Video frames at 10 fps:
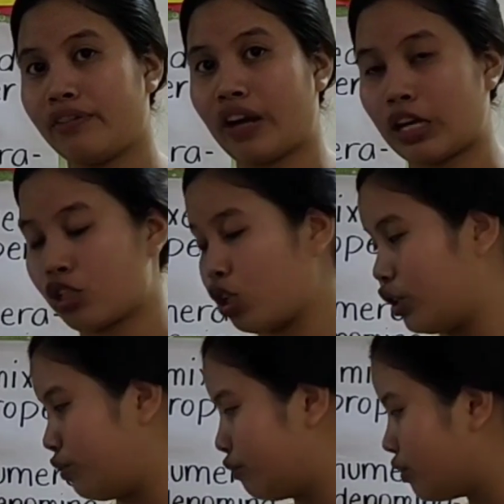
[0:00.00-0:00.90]

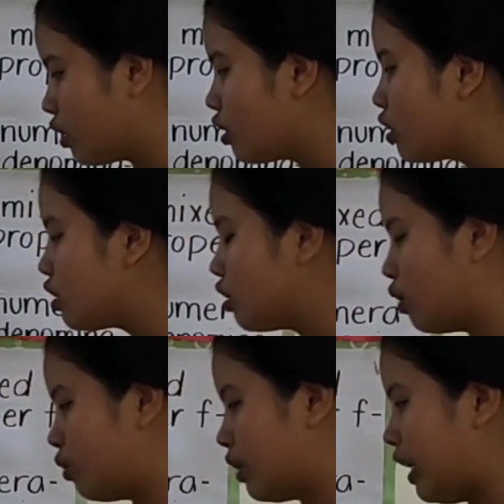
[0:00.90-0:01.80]
fraction.
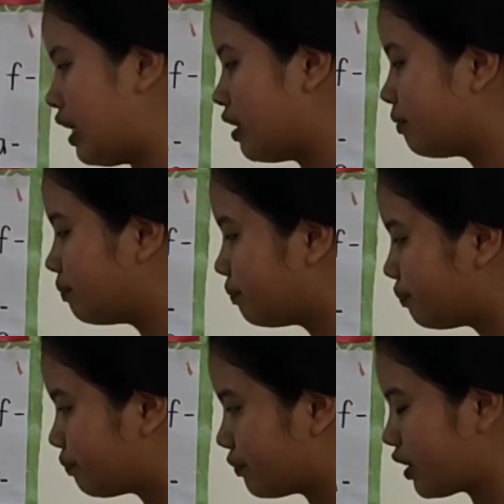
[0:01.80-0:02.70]
Okay.
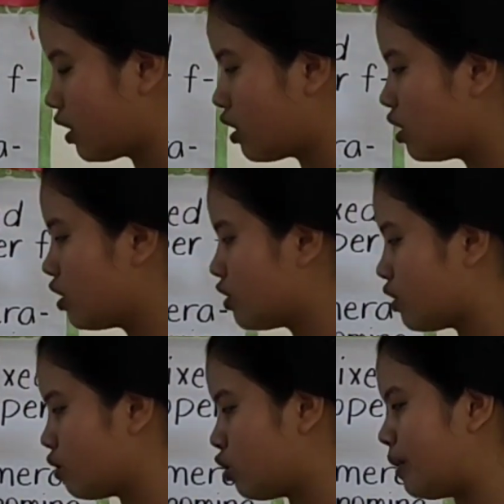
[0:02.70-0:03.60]

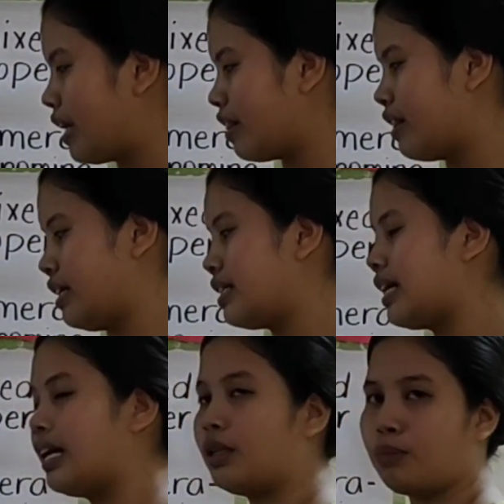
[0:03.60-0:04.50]
So to make this
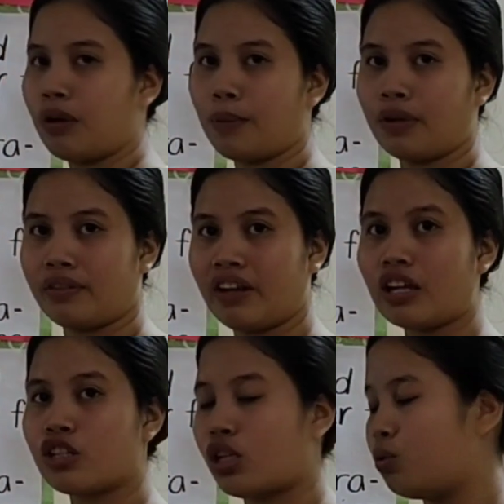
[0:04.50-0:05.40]
an improper
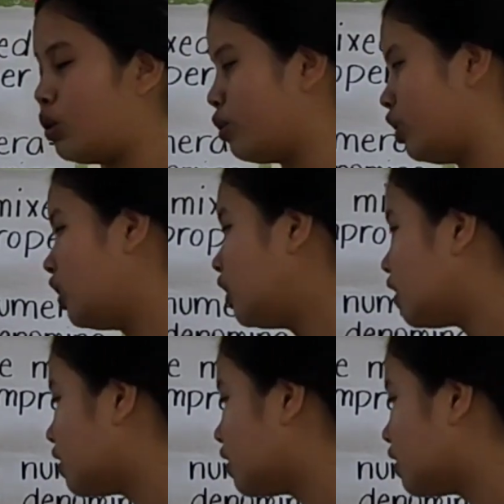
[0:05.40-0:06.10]
fraction, we will